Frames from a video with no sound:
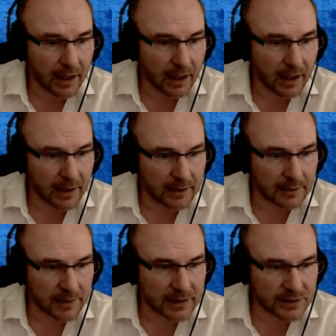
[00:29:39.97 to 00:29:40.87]

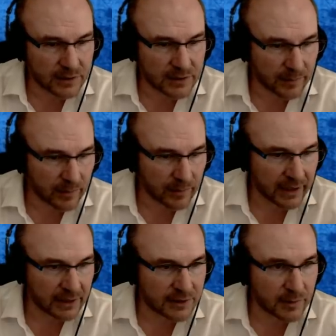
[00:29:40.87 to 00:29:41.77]
Um, and so some people
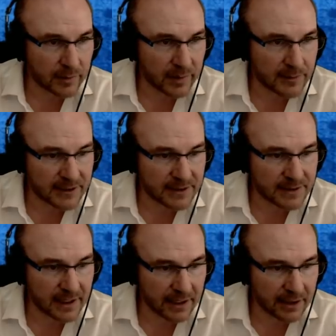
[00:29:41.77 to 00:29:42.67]
think there's
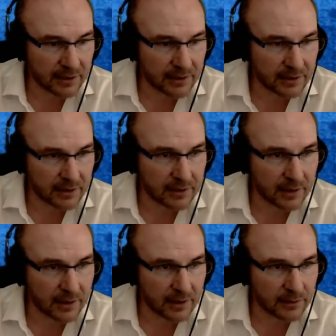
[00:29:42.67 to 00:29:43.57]
mimesis here
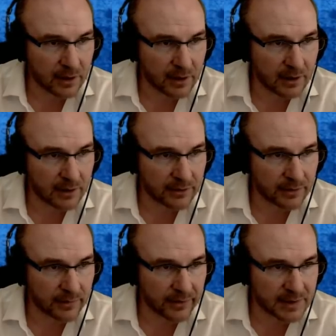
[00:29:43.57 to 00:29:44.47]
uh,
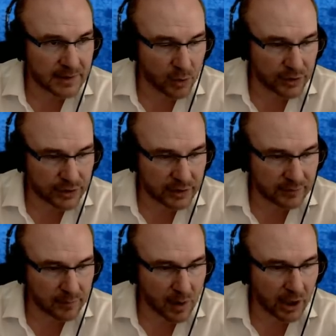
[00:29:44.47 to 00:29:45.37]
from this portion
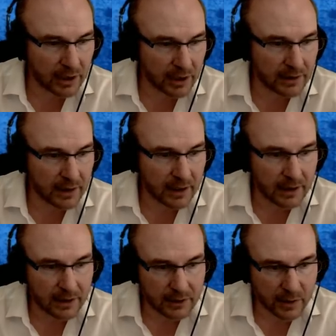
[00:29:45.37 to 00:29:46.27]
of Mark
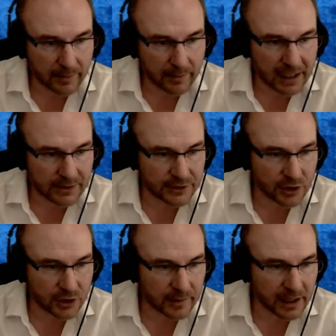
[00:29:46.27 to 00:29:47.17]
going back to
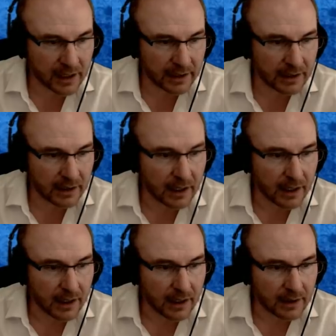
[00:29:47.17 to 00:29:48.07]
Job nine,
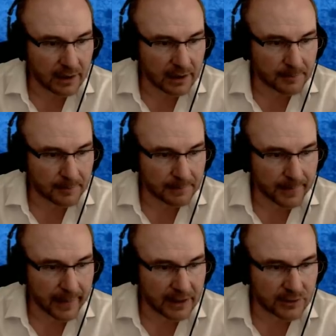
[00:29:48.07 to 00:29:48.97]
um,
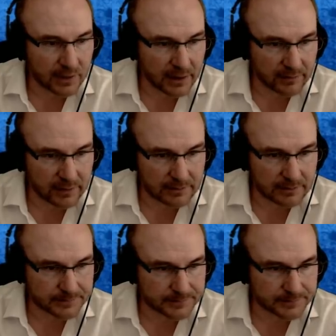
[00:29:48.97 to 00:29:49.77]
eight to eleven.